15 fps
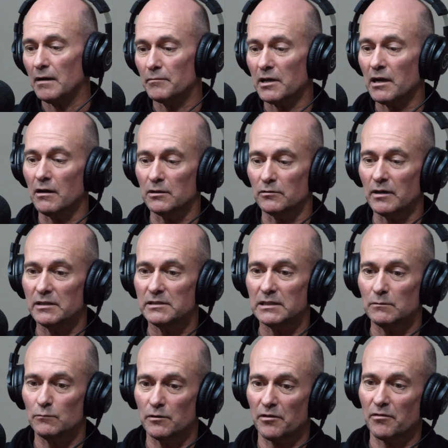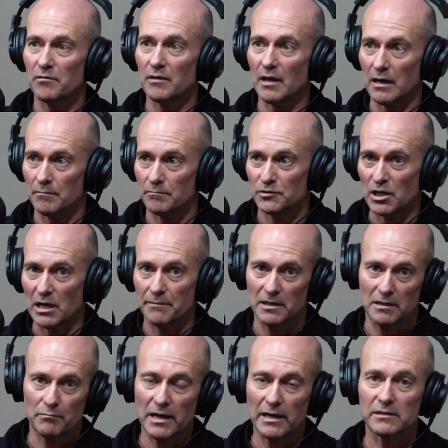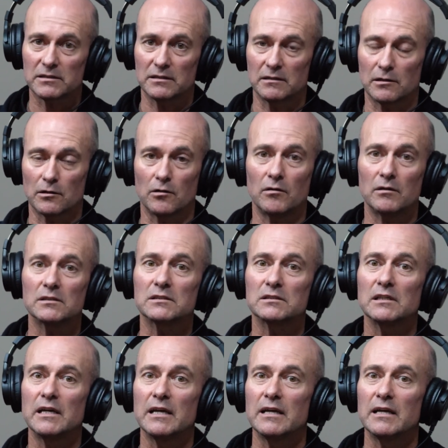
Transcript: going racing with Jamie and Max and the guys